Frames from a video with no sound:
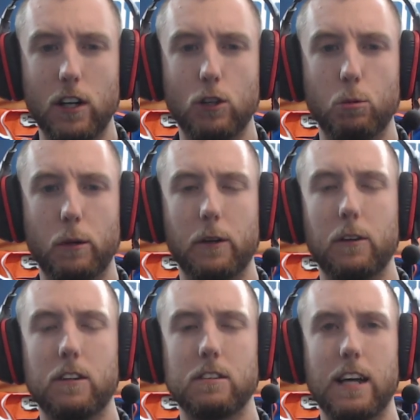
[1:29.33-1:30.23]
Twitter
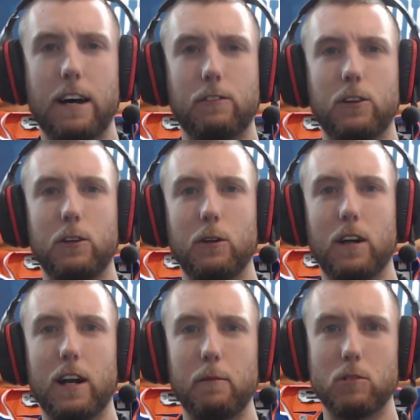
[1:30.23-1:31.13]
this afternoon,
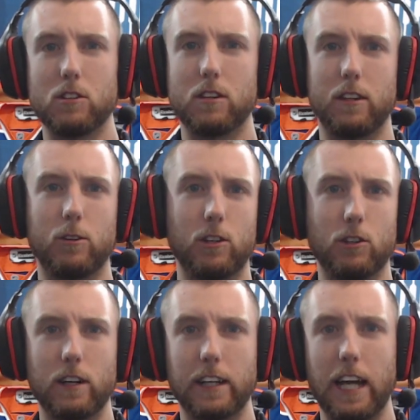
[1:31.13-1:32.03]
and I'm just literally
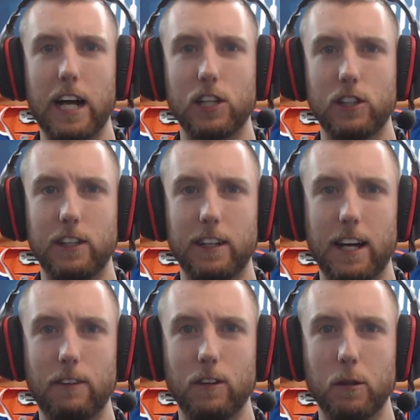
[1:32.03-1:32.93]
trying to cash in and
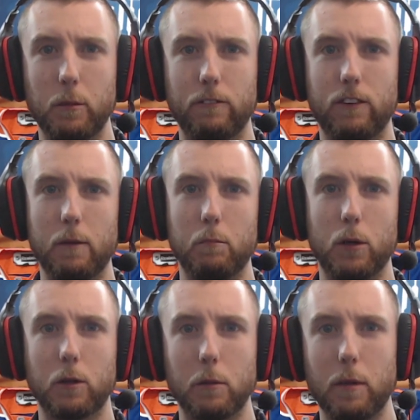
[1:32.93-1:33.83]
have a little bit of fun,
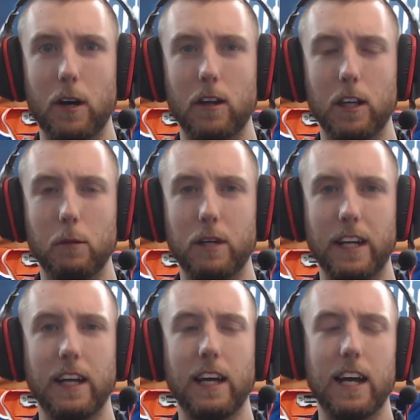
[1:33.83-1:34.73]
poke the bear a little bit,
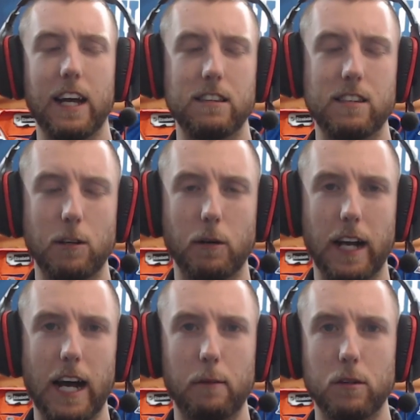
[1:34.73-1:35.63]
and see what
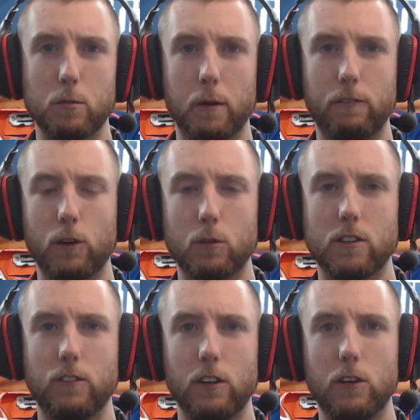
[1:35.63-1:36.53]
happens. But folks,
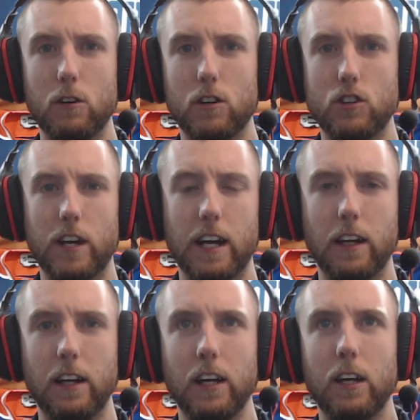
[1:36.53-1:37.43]
if you're new to the
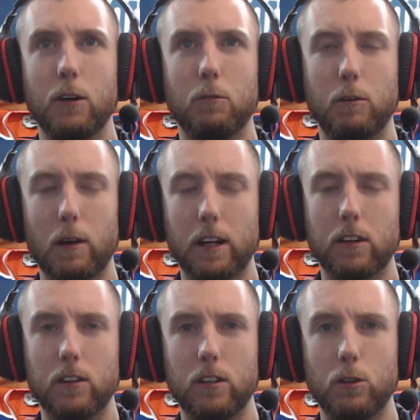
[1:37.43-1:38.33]
channel, we
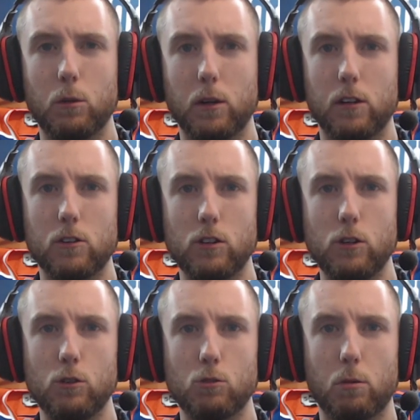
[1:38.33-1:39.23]
regularly do Oilers
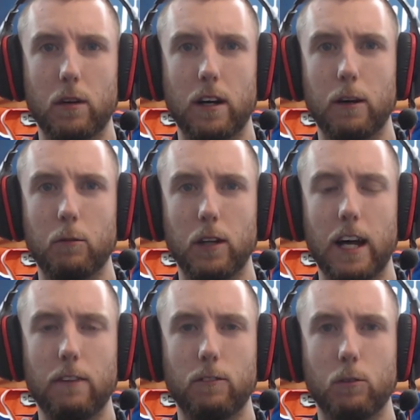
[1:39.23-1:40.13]
news. We'll
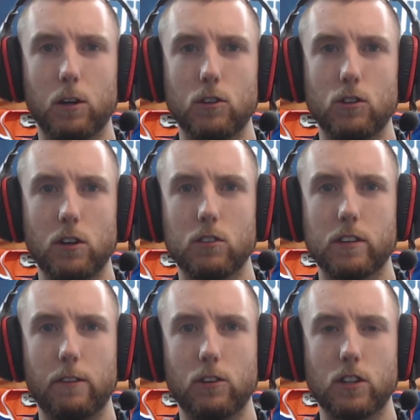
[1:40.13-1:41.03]
have World Juniors
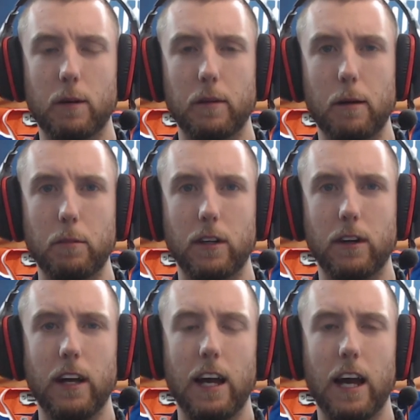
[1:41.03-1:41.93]
coverage coming up here
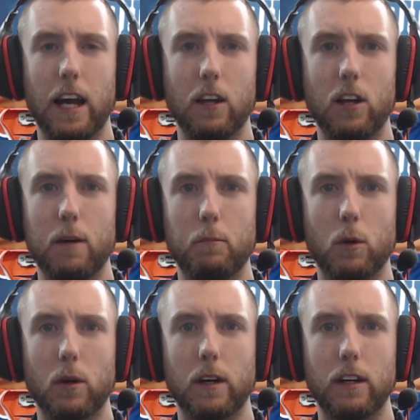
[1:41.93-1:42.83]
and a lot
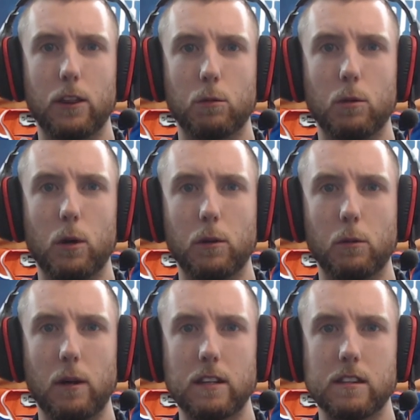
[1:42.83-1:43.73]
more throughout the
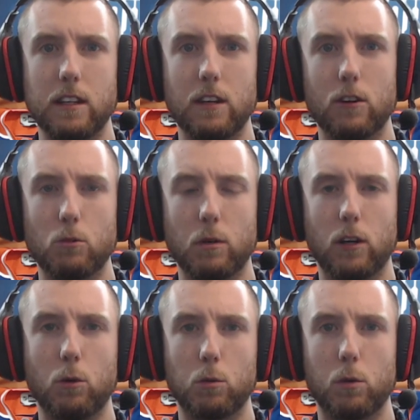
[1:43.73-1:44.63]
rest of the year as we
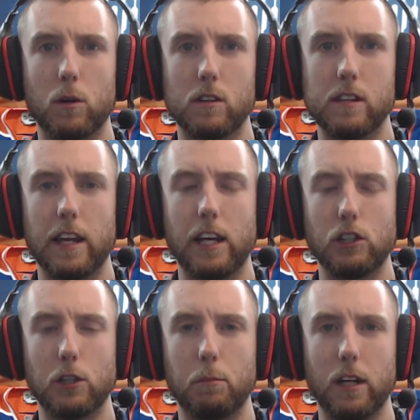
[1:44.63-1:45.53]
go towards the
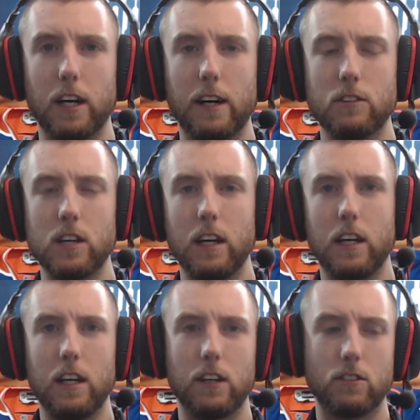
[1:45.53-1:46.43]
NHL playoffs.
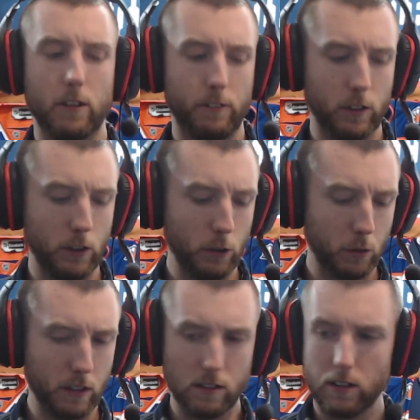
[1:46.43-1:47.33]
So if you're new,
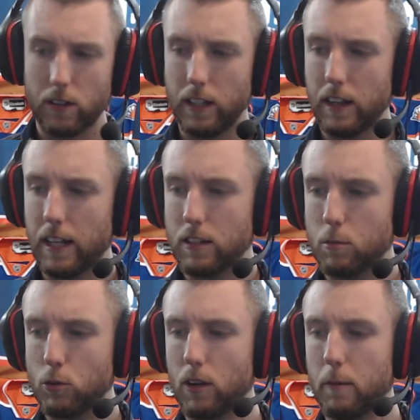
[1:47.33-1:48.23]
consider hitting that
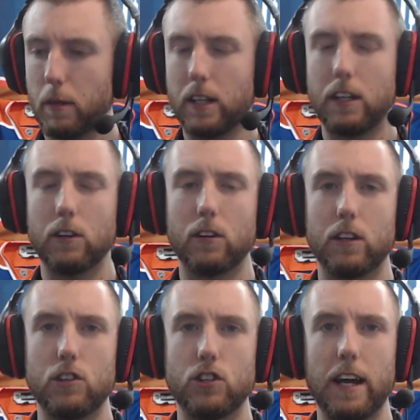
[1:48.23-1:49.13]
subscribe button here on
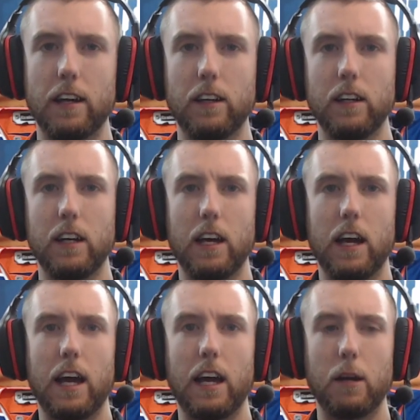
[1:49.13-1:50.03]
the channel,
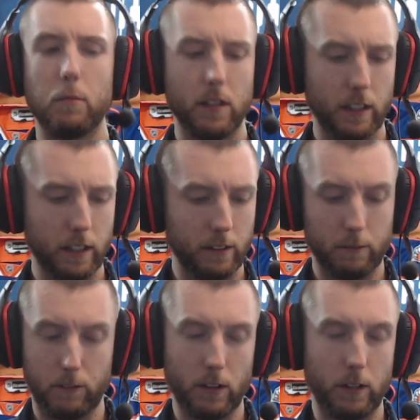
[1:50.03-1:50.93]
and I'd be
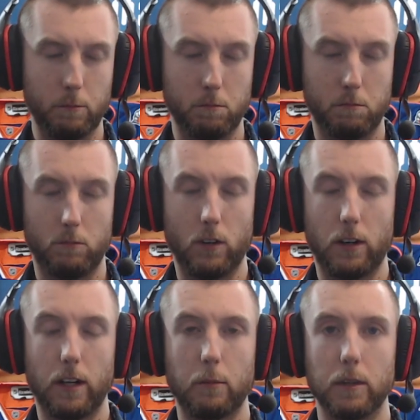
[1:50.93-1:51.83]
very,
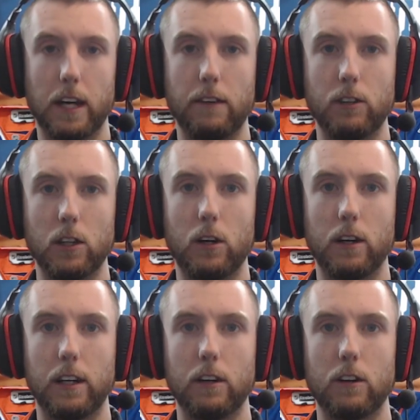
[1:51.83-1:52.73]
very humbled to have you along
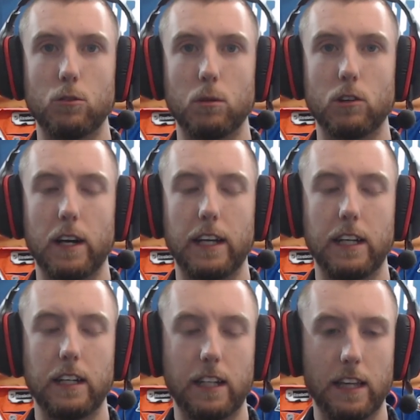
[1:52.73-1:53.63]
here as we try to
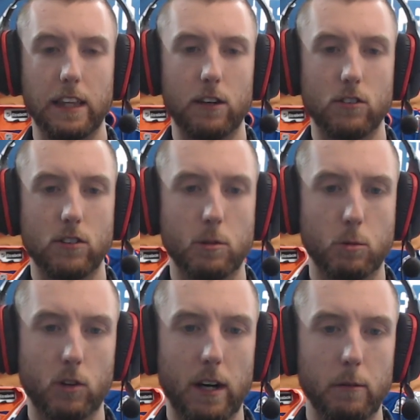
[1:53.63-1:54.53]
hit 10,000
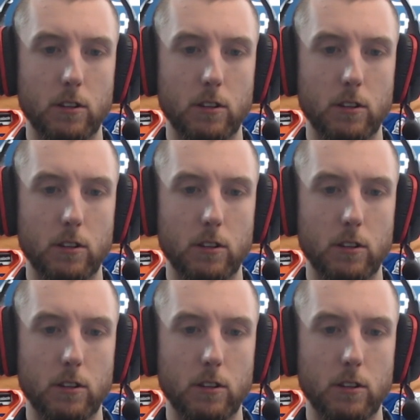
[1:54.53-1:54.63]
subscribers.